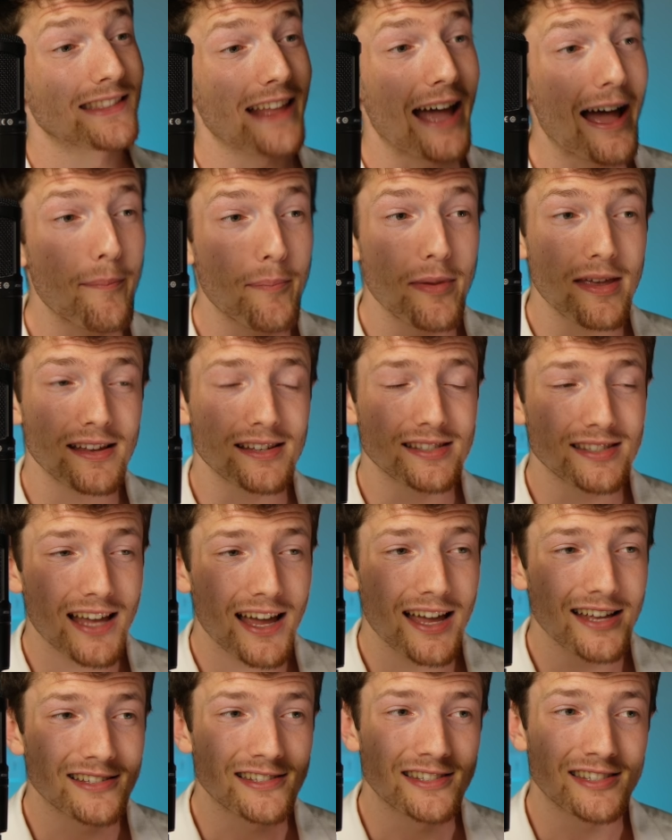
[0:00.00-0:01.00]
That being
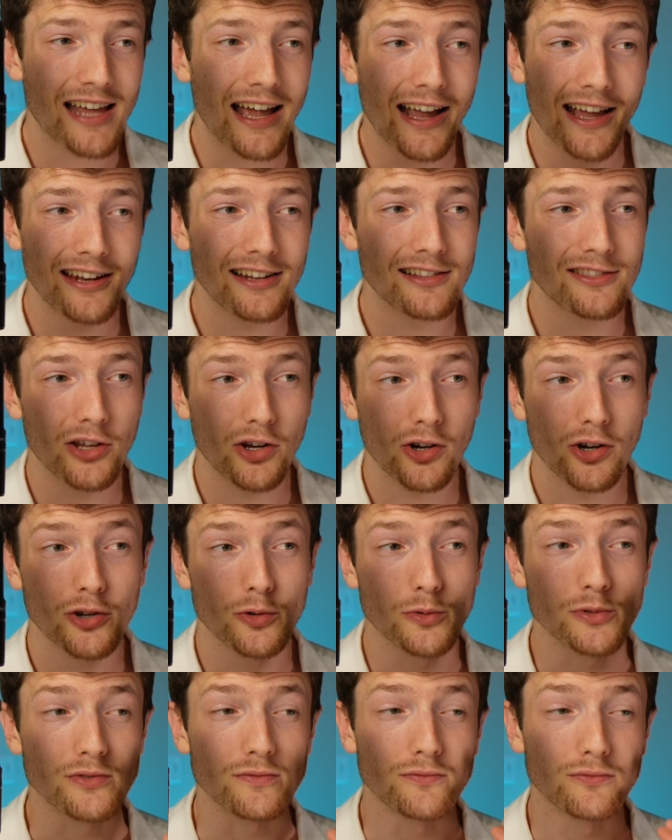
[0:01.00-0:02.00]
said, second and third
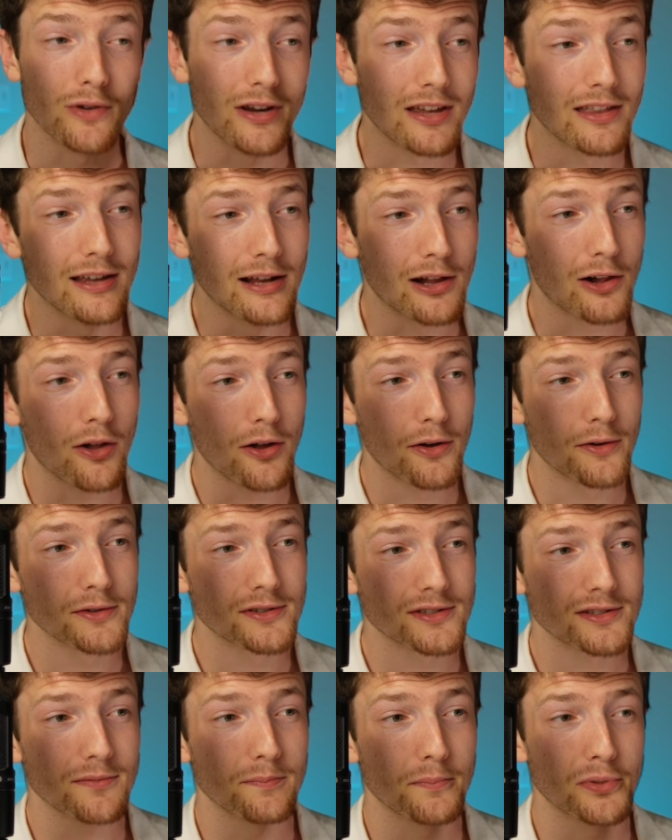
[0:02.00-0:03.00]
was really
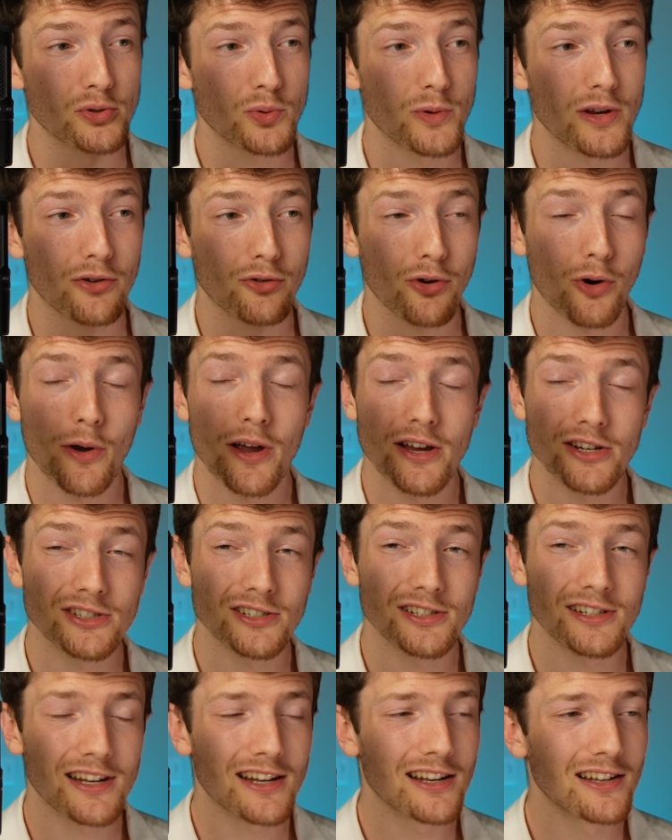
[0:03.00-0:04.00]
close between
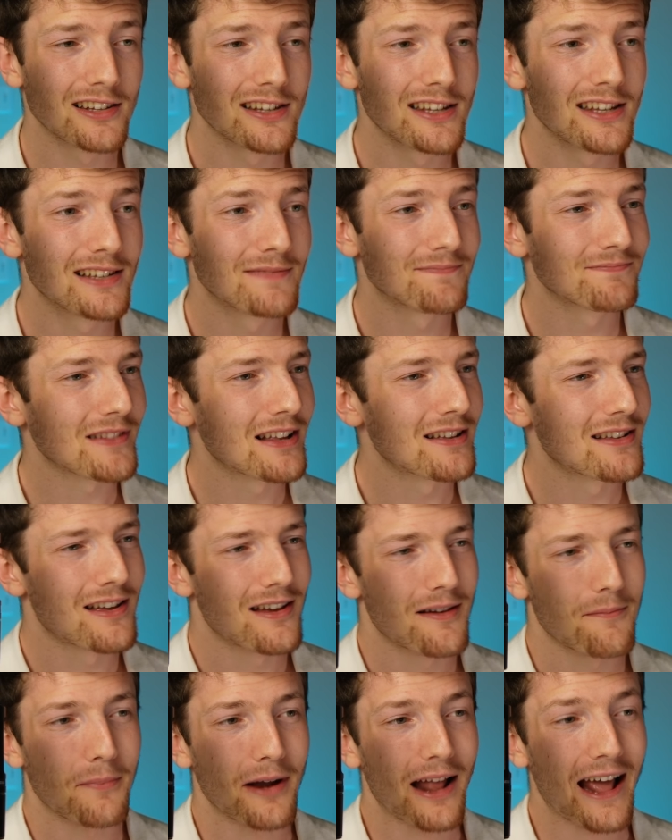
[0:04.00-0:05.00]
Croatia and Italy,
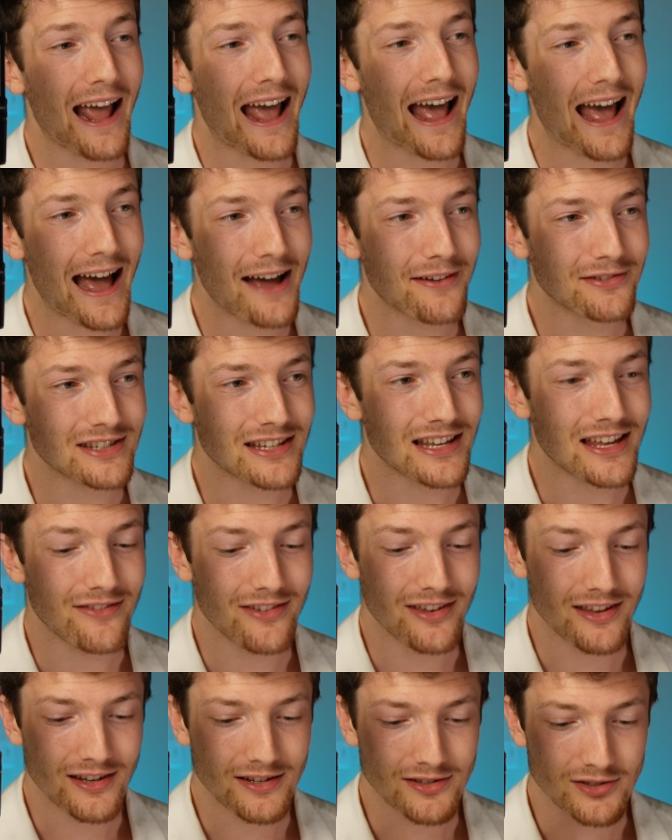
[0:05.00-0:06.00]
but I have to give
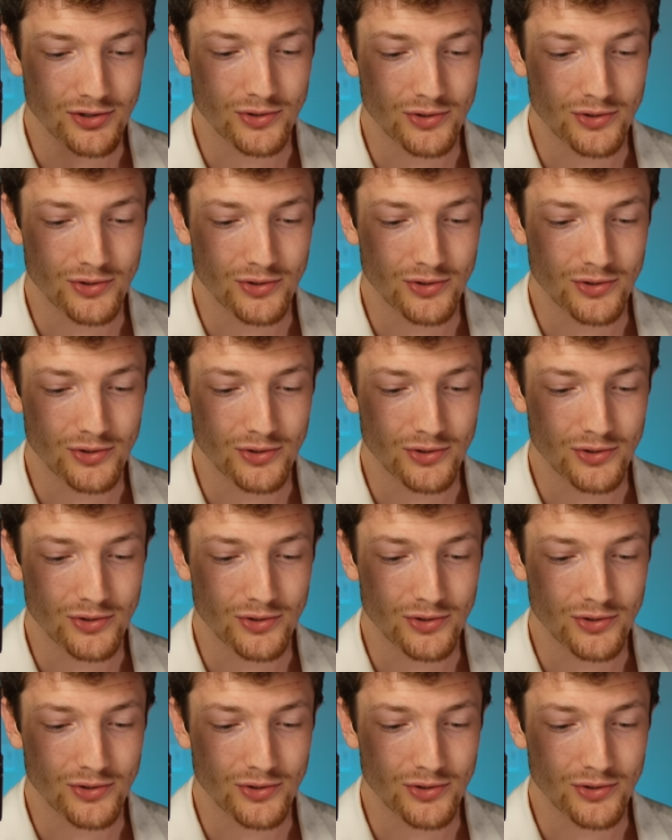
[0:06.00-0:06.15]
it